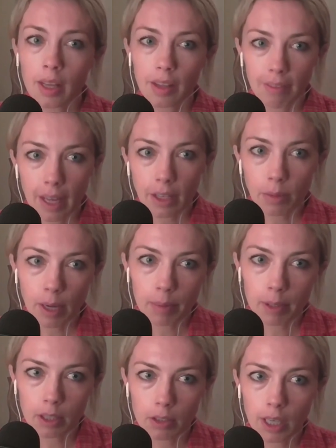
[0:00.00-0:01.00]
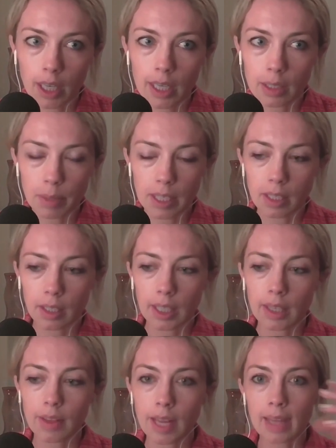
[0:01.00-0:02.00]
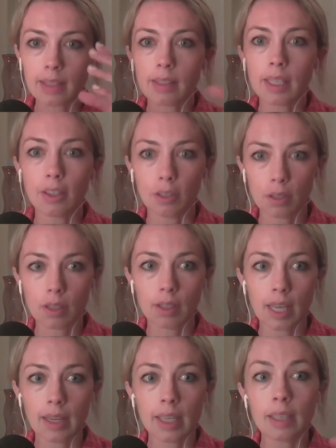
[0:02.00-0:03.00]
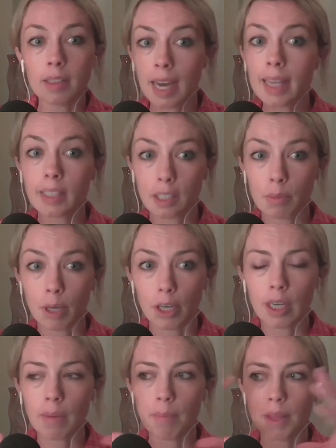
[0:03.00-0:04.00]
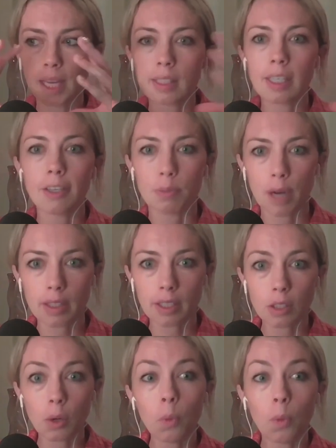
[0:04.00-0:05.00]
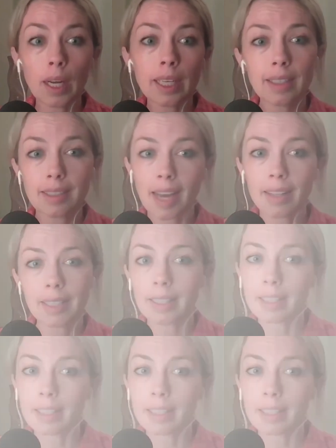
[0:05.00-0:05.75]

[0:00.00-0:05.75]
The value prop constraint is basically that sales, that it ties into marketing, but that sales process. So what exactly